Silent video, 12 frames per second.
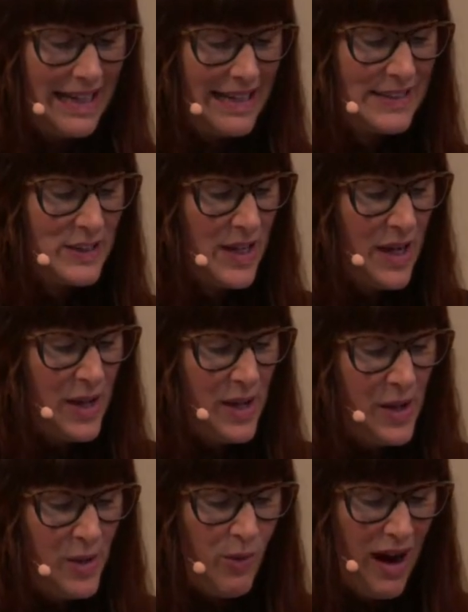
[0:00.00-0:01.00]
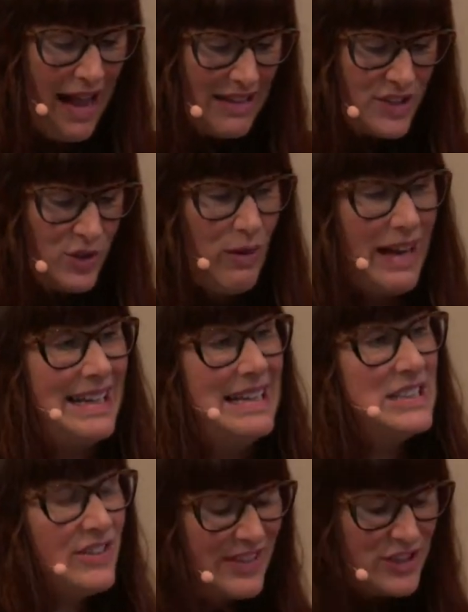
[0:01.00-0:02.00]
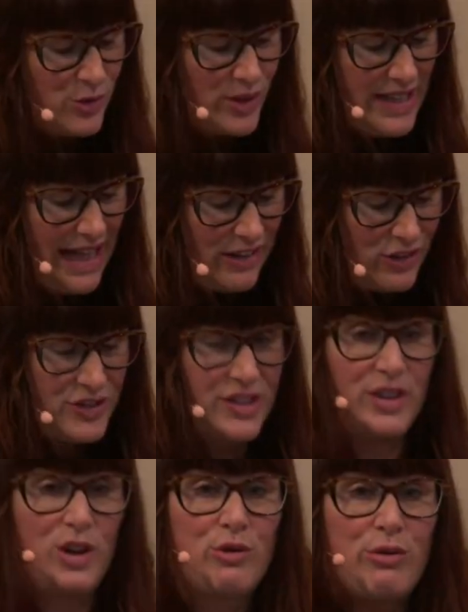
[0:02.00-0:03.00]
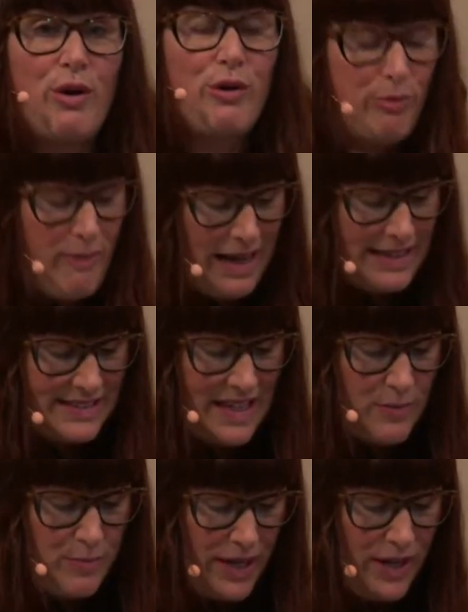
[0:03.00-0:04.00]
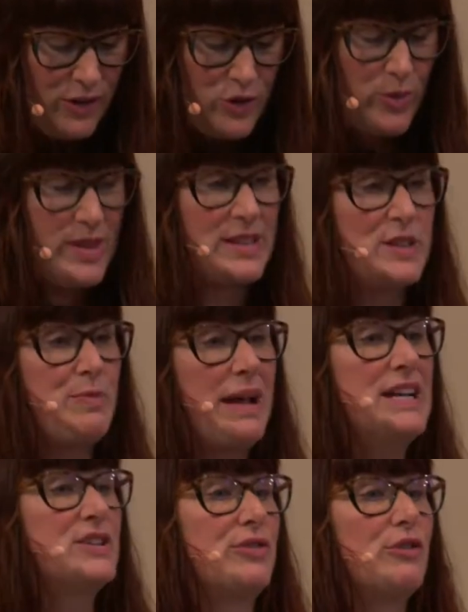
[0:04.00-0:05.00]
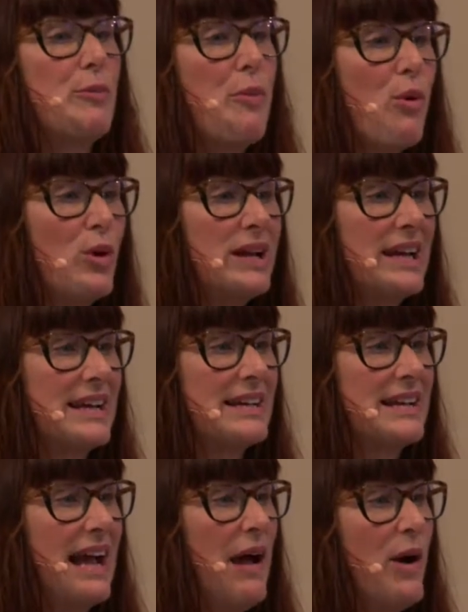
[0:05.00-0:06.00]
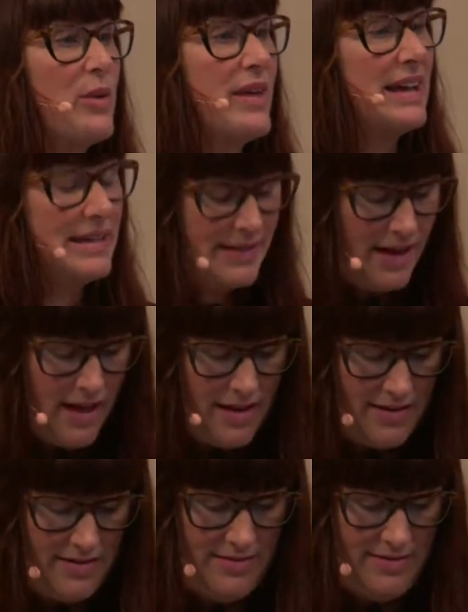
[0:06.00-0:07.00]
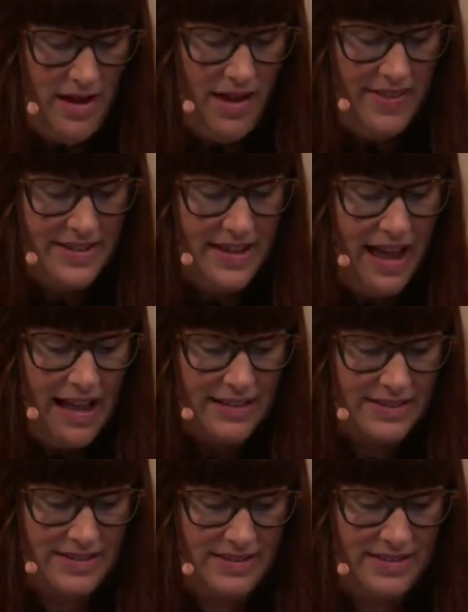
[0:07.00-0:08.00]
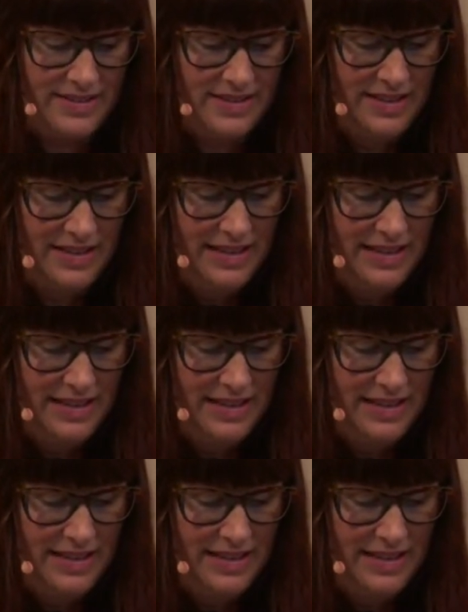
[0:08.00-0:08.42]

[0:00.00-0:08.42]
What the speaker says: kids were asked to write individual letters to their growth mindset peers with a space for reporting how they had done on the tests.